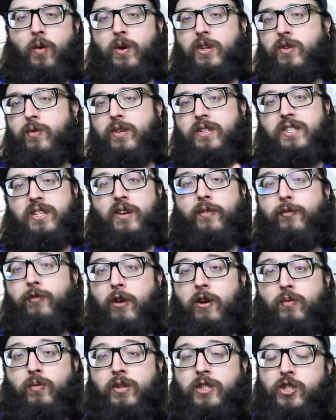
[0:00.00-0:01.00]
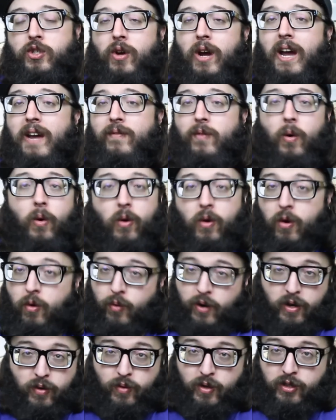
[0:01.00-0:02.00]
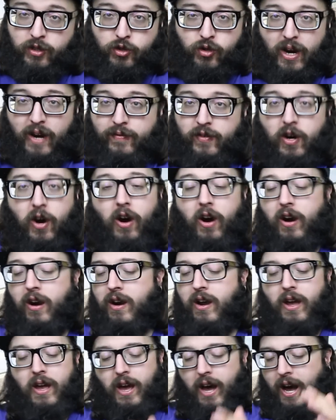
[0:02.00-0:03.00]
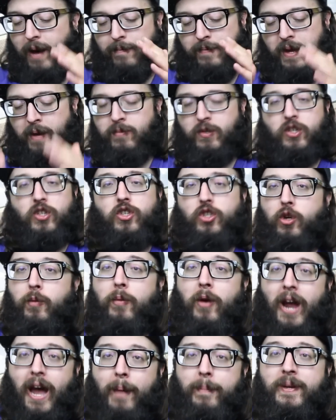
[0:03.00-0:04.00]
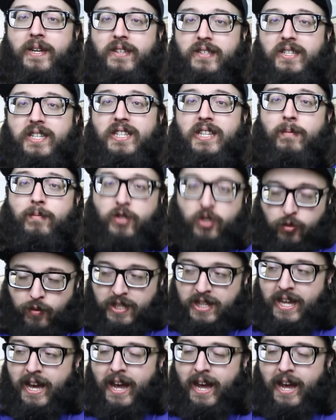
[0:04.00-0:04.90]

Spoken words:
whether it's in a front wheel drive or a rear wheel drive car. I'm just super happy to see them doing